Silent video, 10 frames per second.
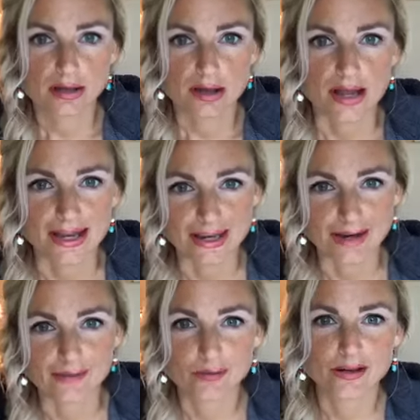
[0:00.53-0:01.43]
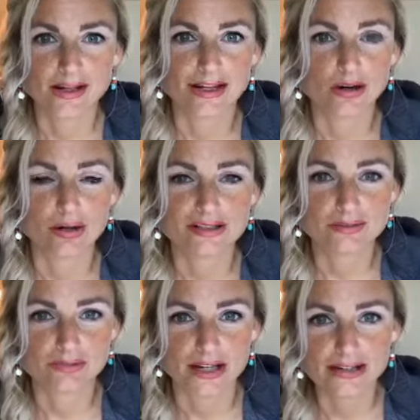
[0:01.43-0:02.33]
Hey everyone at
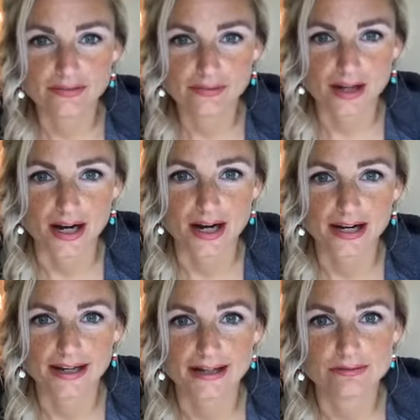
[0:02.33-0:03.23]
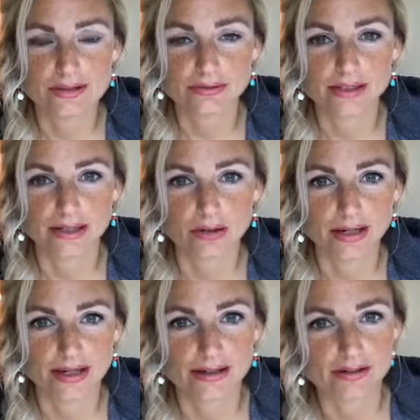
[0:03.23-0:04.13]
Quantum Life. I am doing a
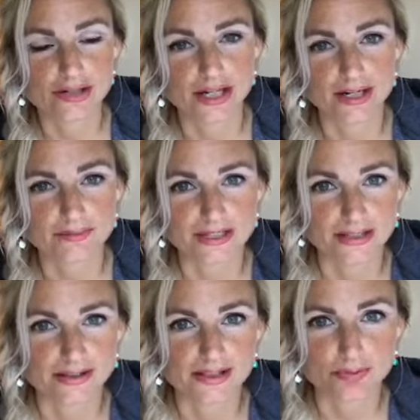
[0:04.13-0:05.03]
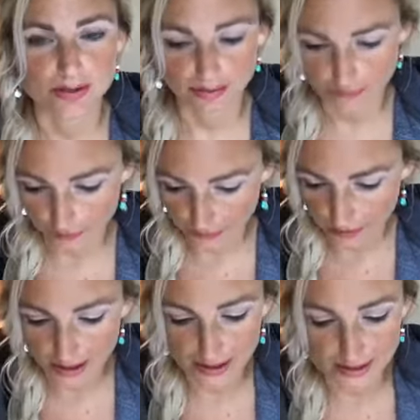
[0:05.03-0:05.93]
quick energy update this morning for you
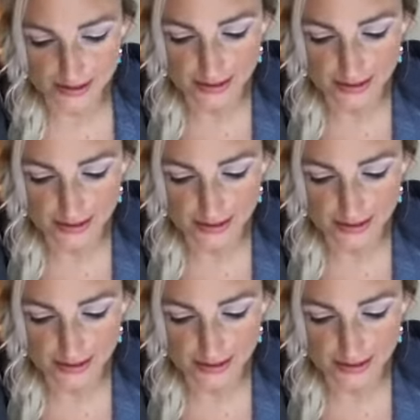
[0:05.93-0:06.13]
guys,